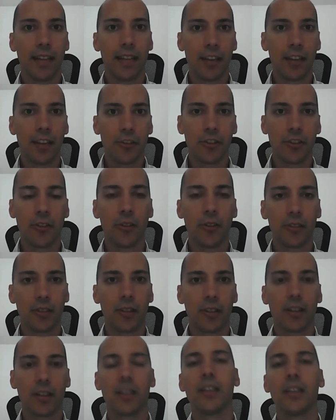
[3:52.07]
energy
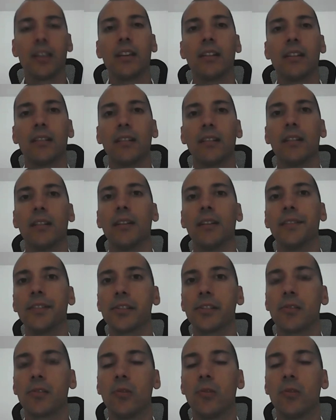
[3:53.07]
autarky
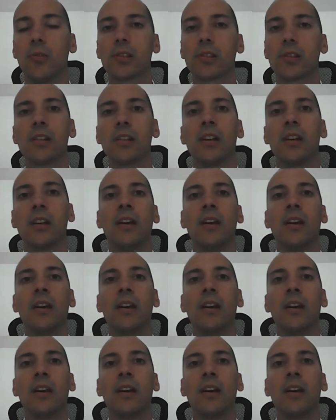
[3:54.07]
discourse.